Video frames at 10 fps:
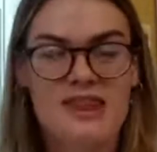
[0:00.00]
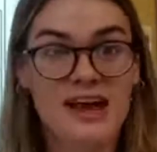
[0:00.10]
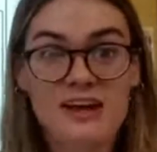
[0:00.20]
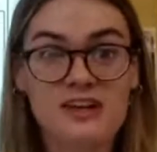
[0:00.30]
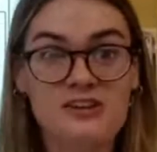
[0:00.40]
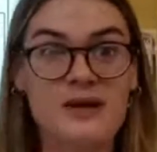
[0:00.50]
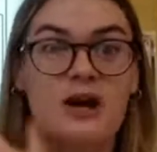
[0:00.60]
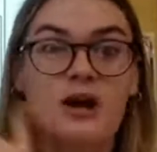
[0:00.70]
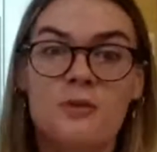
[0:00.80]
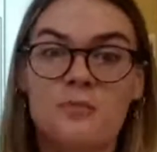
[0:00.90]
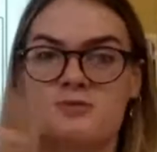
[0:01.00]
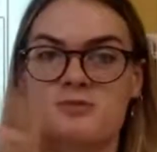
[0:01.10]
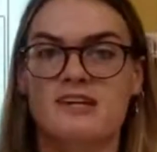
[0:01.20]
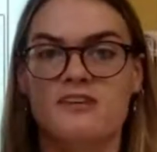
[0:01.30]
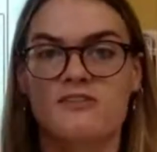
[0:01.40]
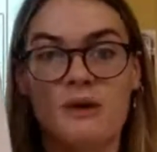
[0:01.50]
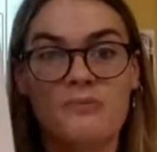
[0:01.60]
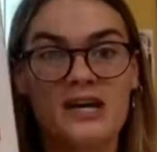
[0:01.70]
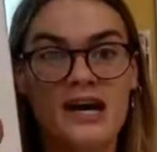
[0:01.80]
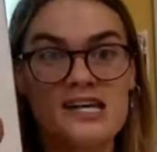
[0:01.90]
That could have been her perspective. But
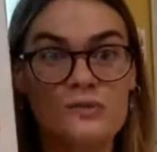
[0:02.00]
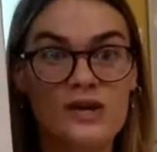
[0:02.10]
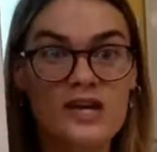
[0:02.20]
because we